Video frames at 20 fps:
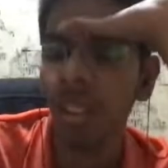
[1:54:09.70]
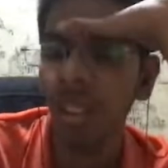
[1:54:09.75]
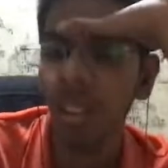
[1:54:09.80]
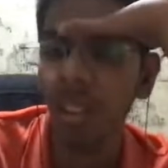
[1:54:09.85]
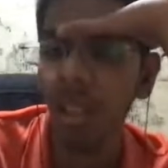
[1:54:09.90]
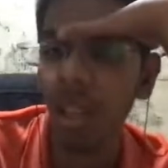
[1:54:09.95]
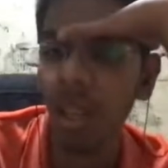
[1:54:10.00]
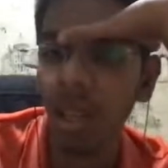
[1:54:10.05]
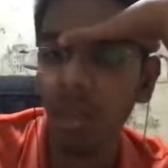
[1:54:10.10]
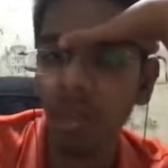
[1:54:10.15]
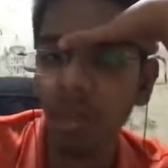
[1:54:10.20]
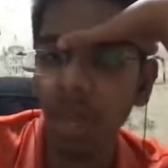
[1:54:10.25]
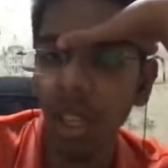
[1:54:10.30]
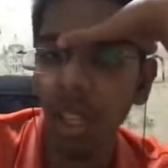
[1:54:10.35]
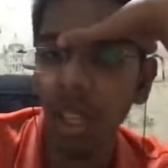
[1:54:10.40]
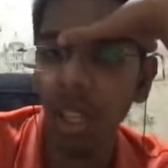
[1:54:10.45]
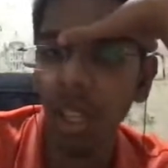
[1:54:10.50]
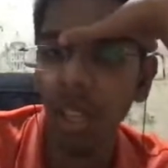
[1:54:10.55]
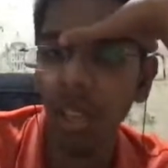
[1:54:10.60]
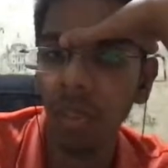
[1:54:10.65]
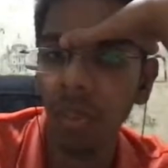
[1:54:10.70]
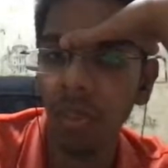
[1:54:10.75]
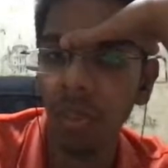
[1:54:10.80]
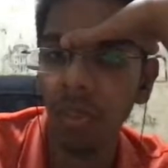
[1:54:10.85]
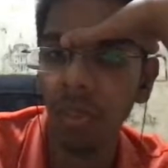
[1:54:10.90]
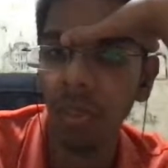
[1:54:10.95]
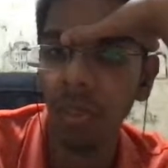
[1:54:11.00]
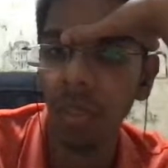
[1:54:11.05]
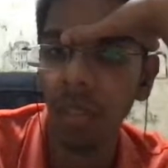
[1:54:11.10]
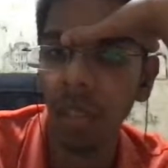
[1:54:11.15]
I'm making it
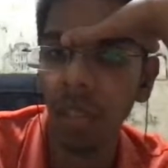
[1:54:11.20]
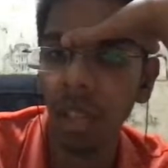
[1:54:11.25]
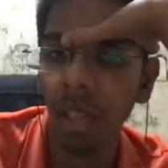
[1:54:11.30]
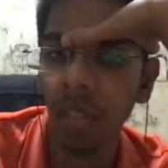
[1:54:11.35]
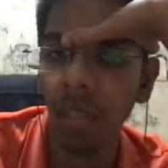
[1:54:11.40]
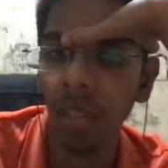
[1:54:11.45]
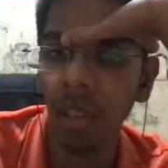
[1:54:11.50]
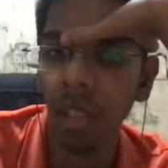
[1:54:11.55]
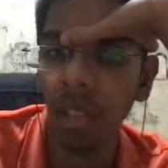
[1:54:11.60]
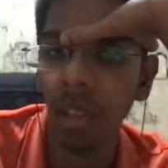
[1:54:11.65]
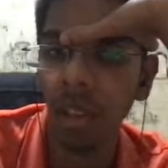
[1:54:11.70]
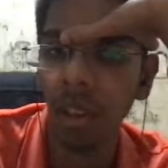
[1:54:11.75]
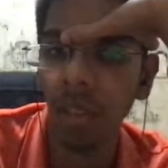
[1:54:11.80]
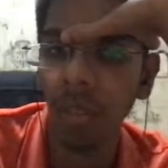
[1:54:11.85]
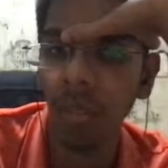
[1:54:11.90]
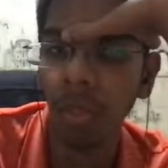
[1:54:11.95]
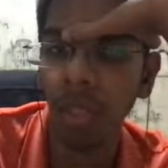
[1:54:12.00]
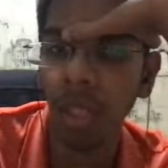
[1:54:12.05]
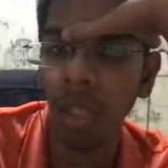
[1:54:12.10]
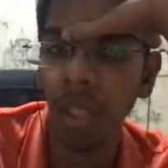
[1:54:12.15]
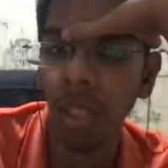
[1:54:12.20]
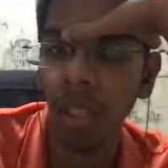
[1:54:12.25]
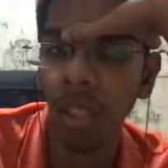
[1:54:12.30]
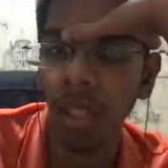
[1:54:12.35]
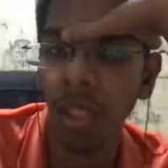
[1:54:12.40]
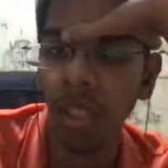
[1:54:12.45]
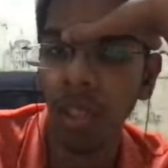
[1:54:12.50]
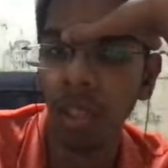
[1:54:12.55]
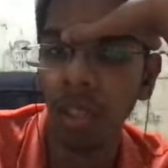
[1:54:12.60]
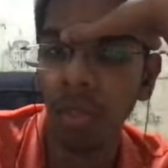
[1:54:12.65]
very, very complicated.
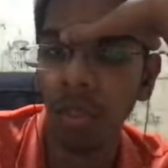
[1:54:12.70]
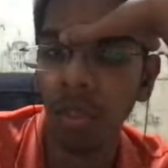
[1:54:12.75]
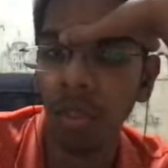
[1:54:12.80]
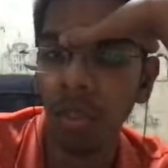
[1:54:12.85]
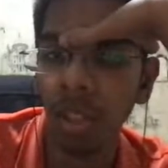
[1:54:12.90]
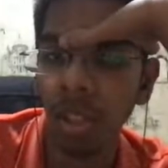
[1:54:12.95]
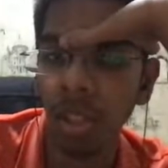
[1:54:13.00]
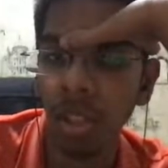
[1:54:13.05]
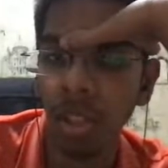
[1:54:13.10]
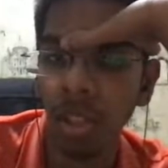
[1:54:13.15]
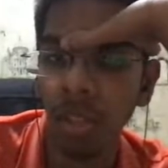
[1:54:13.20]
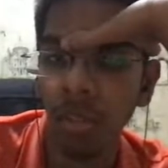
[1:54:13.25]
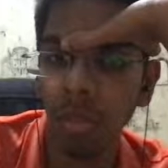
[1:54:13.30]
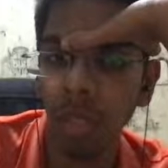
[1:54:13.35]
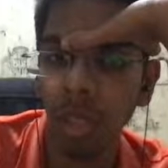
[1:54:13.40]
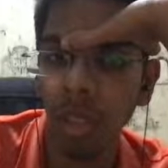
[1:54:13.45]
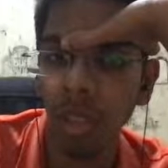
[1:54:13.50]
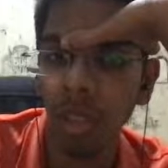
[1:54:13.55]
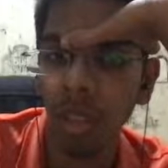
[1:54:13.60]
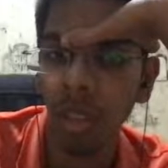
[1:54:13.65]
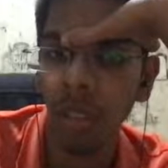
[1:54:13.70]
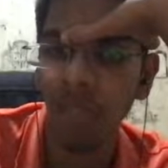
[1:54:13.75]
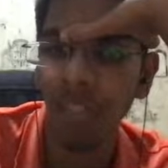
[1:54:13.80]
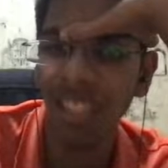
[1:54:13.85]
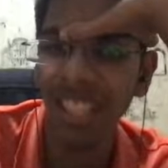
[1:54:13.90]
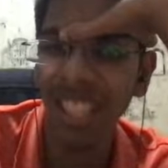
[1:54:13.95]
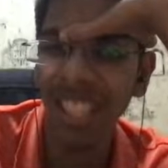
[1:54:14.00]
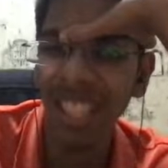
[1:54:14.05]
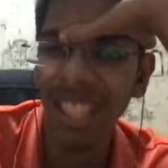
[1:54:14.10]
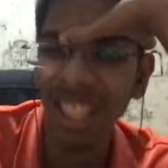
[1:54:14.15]
It shouldn't be.
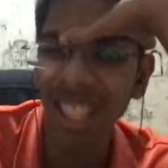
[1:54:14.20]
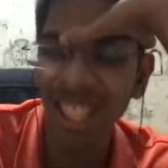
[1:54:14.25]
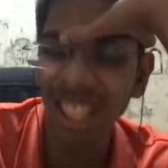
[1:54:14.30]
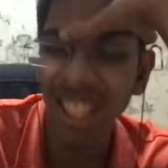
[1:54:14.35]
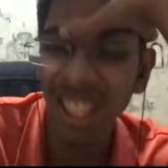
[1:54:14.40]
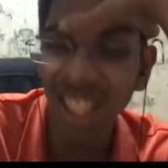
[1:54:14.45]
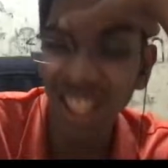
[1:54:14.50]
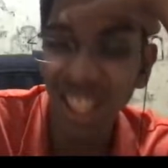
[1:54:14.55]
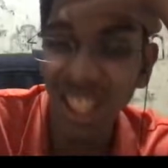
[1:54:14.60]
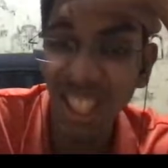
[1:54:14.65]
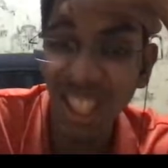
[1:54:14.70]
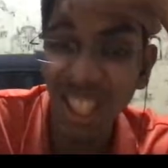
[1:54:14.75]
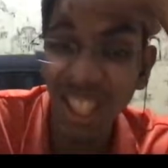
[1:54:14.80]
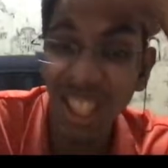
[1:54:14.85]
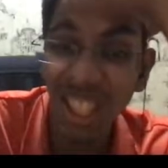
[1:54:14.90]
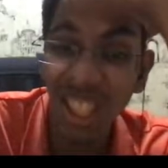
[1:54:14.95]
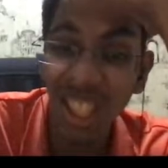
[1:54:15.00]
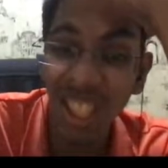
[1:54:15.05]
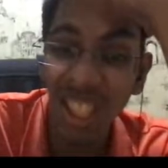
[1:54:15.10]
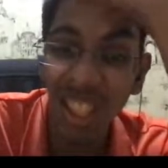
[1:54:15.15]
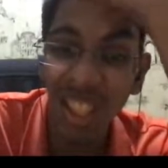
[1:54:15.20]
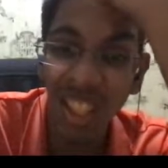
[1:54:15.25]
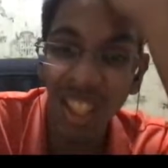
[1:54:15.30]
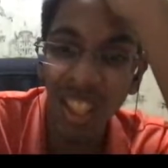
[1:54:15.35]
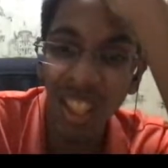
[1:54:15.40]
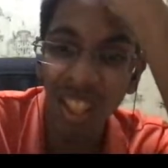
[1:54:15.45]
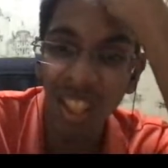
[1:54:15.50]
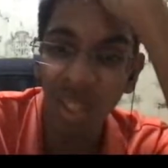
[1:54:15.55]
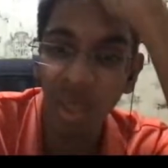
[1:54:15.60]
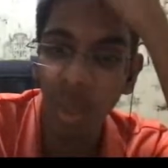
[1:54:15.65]
f6.
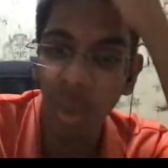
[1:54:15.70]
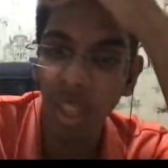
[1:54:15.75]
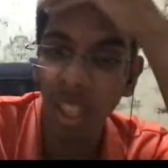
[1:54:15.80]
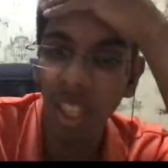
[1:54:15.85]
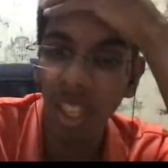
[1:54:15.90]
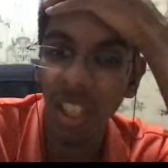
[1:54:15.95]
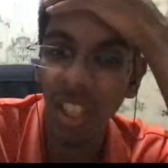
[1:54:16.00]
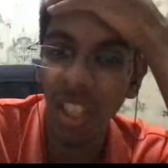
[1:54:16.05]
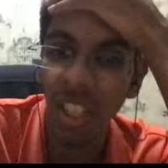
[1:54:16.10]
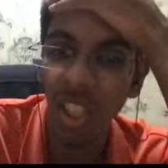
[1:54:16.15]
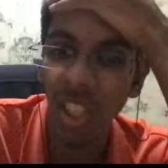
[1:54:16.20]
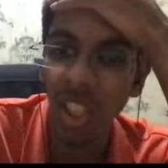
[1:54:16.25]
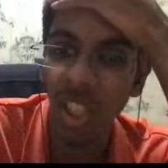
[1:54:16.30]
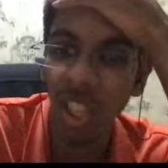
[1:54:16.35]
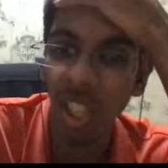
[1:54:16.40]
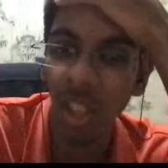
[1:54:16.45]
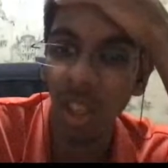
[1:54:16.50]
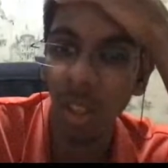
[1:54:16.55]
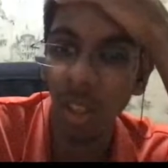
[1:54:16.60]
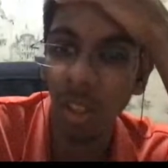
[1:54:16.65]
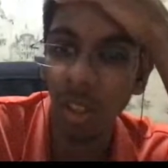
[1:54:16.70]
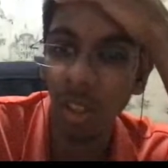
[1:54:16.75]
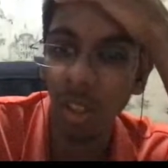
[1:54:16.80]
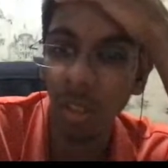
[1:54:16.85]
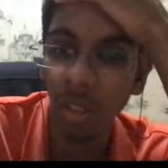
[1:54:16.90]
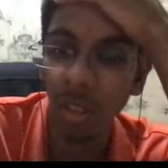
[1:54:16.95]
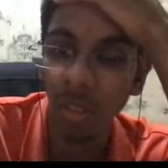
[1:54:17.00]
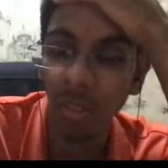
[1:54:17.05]
Look here, there's check also.